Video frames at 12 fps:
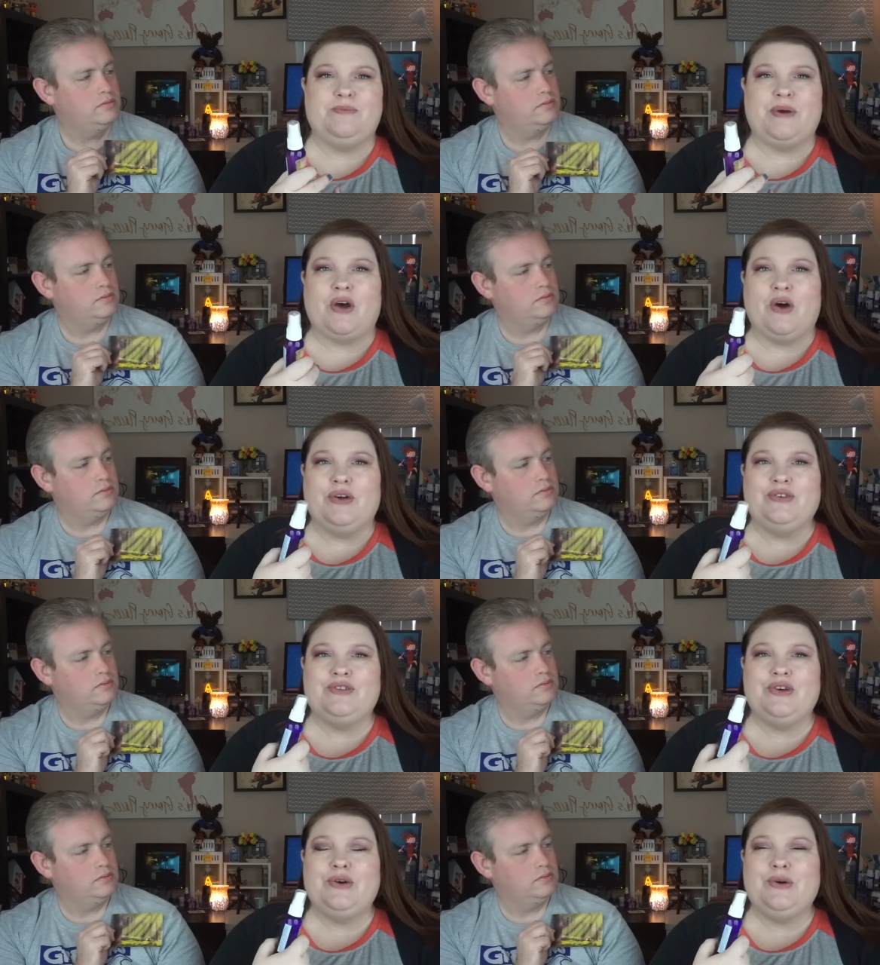Speaker 1: but
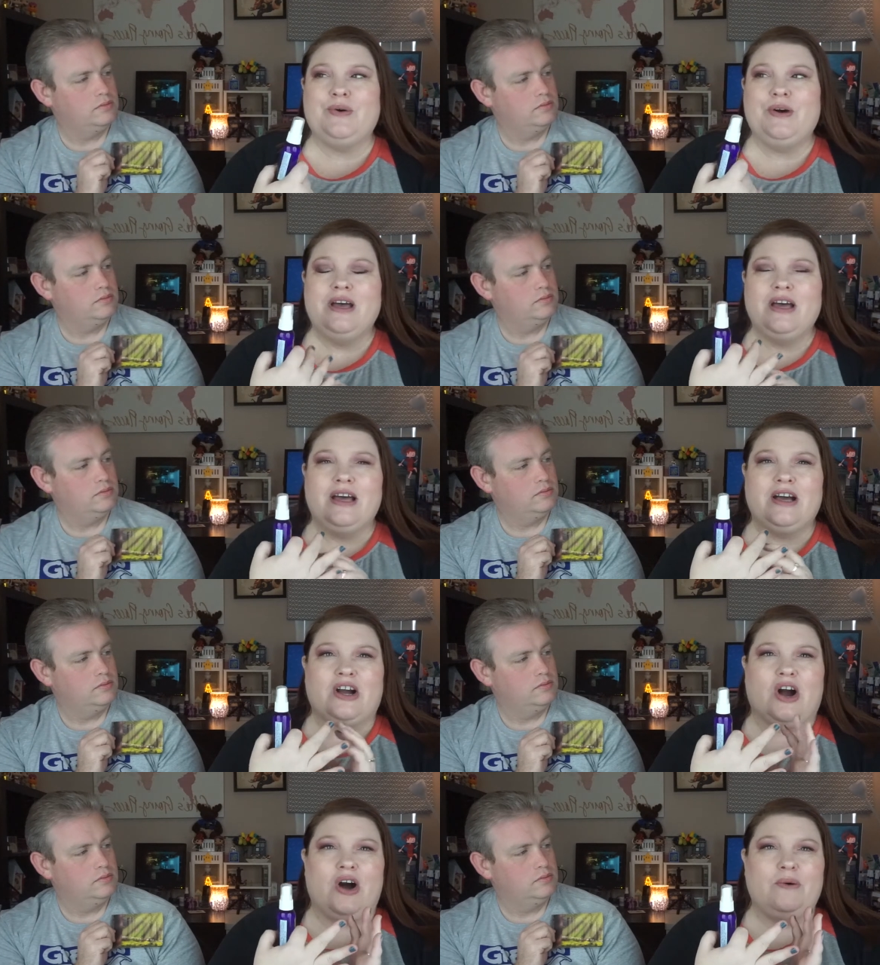also
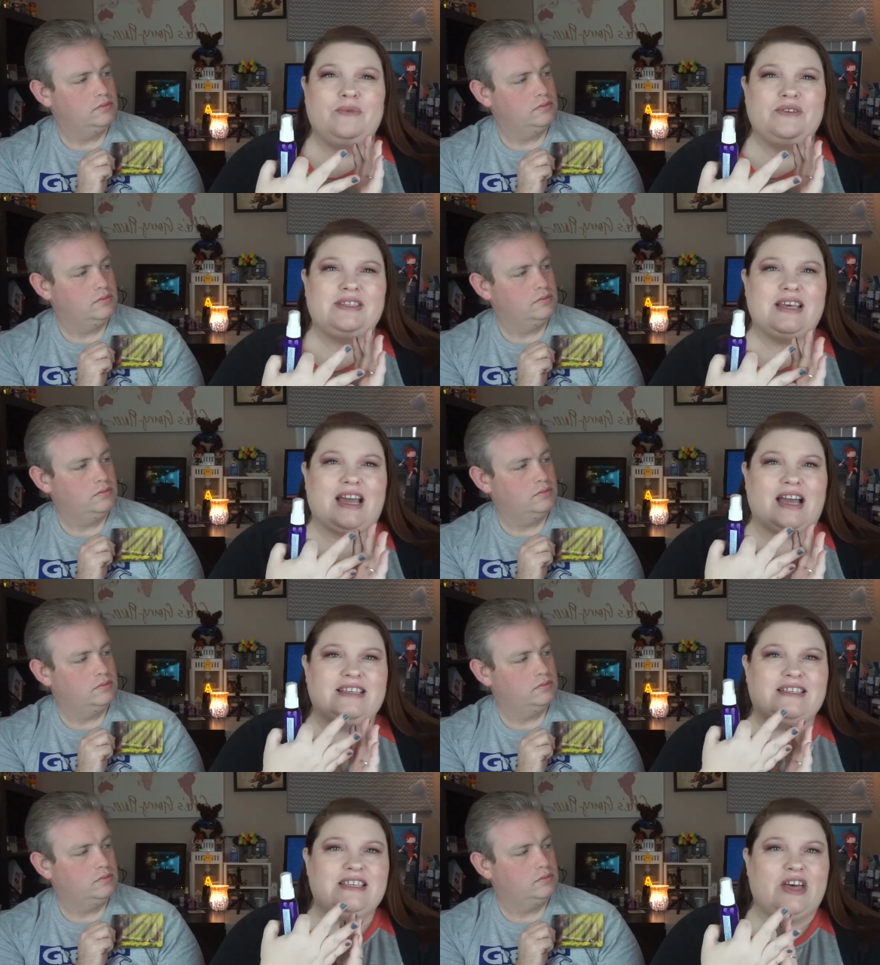almost like
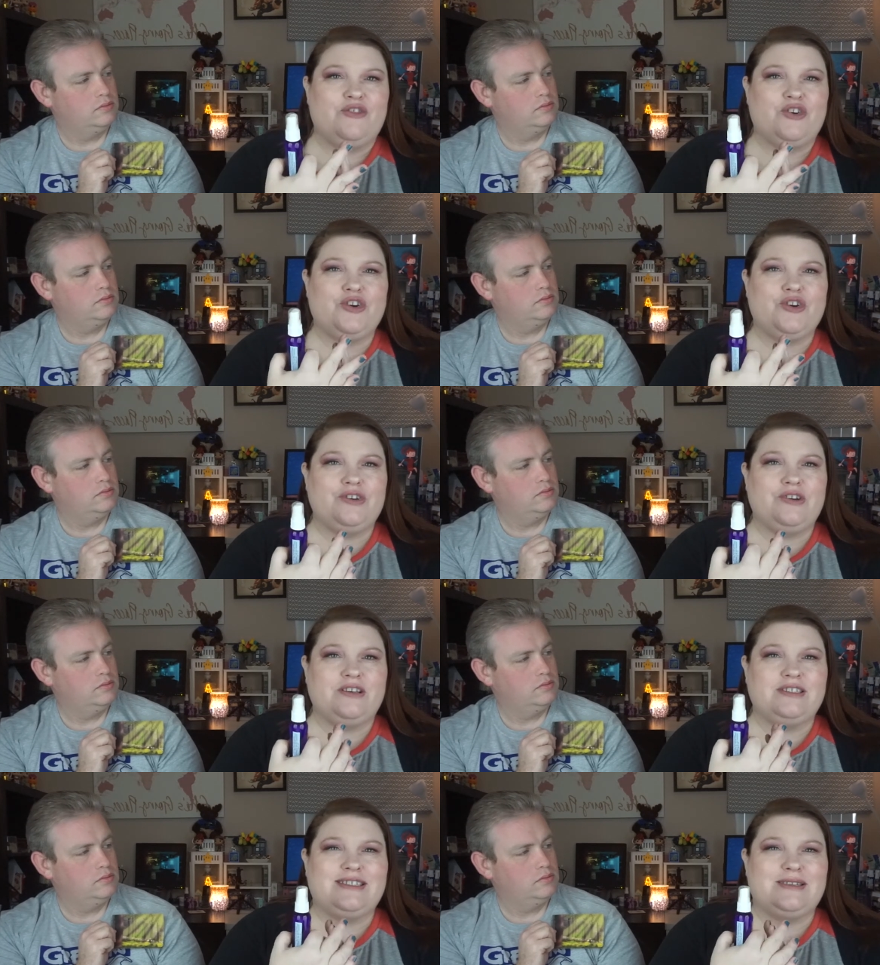a
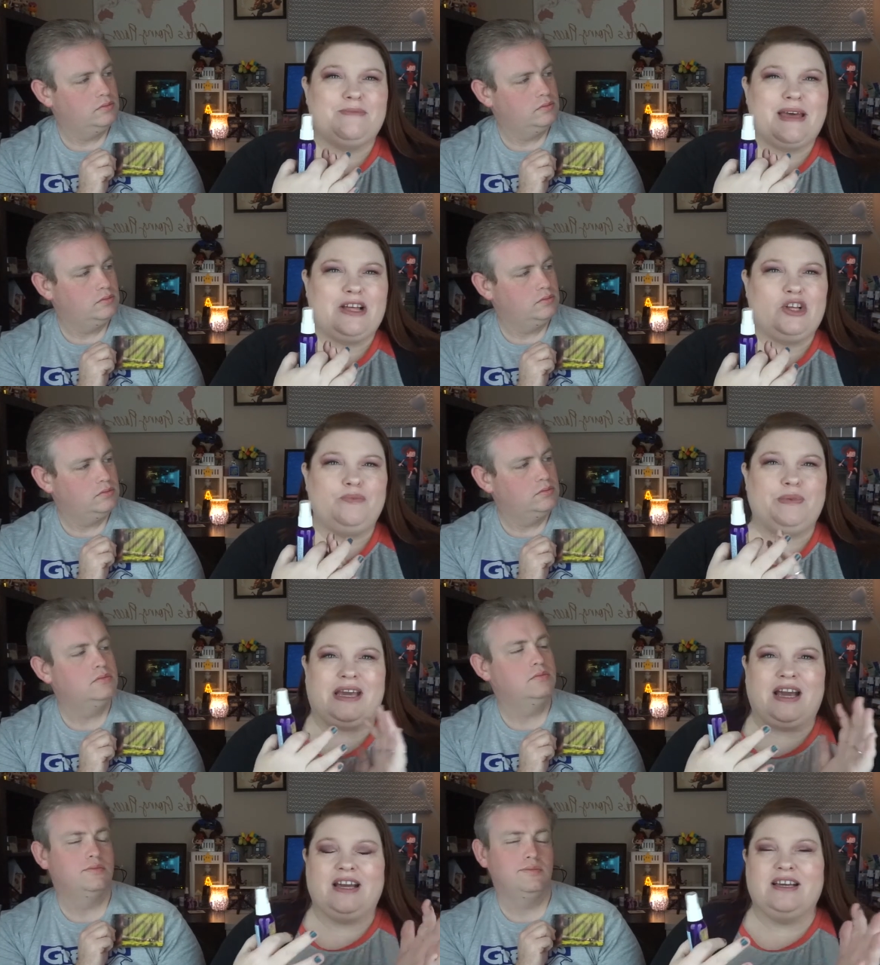southern smell
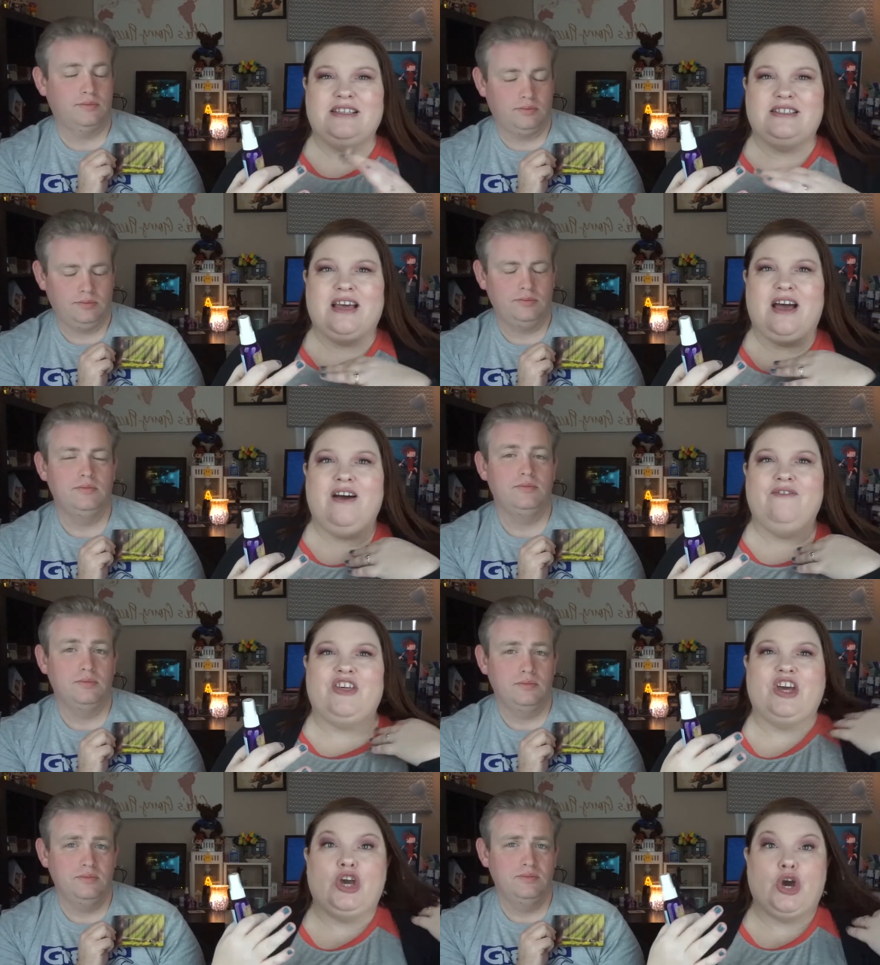because of
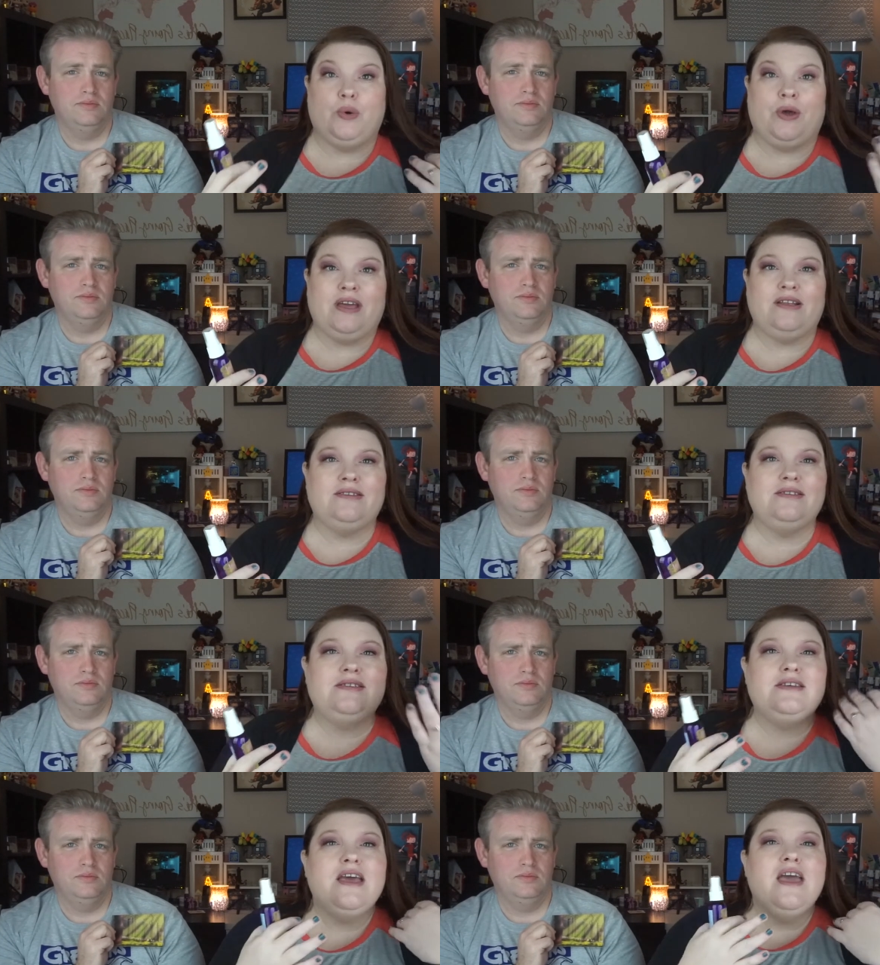the
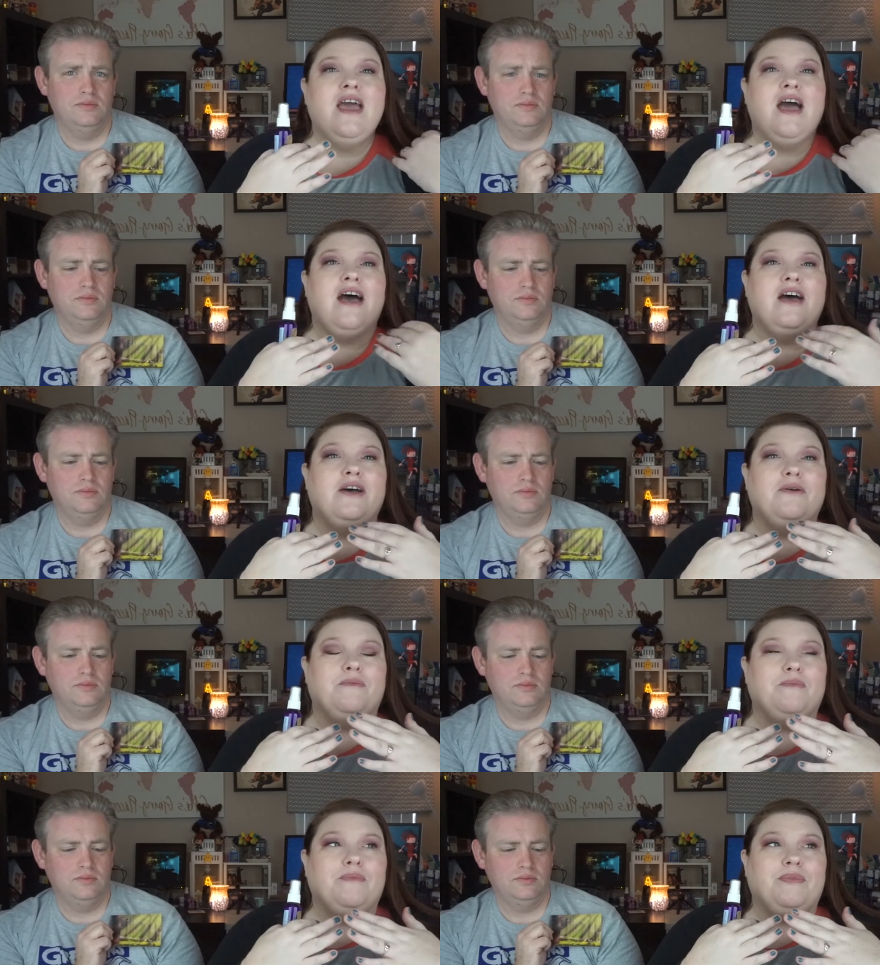Gogans
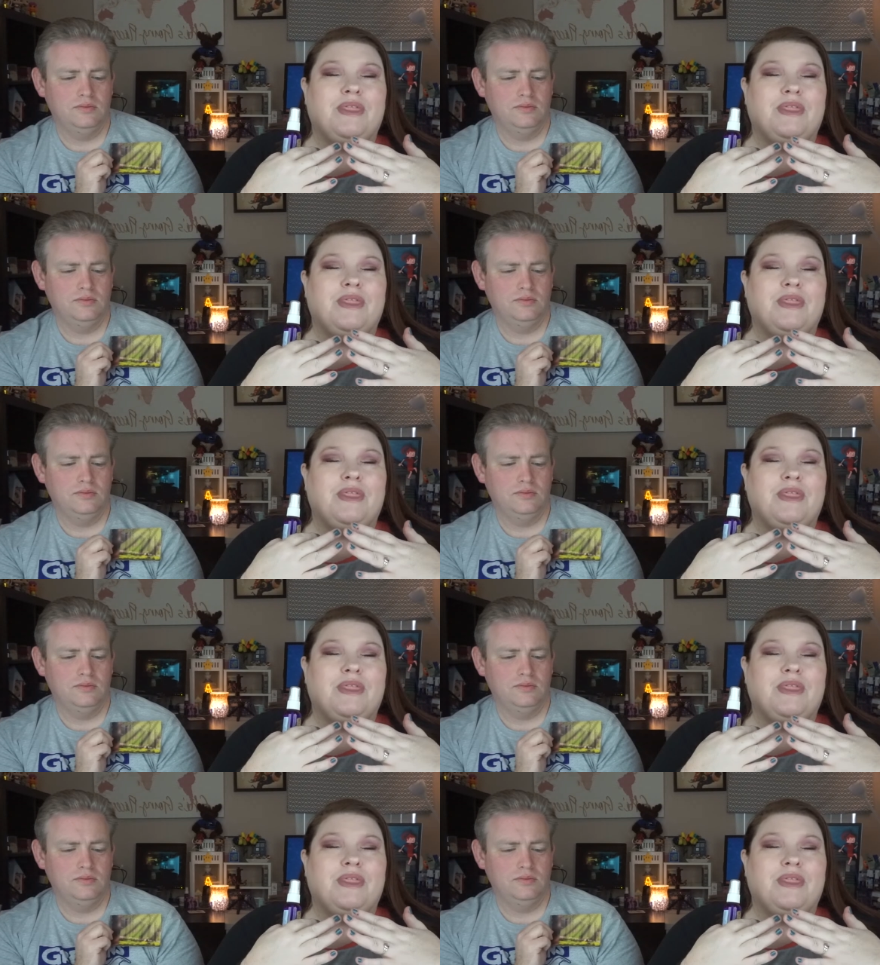um,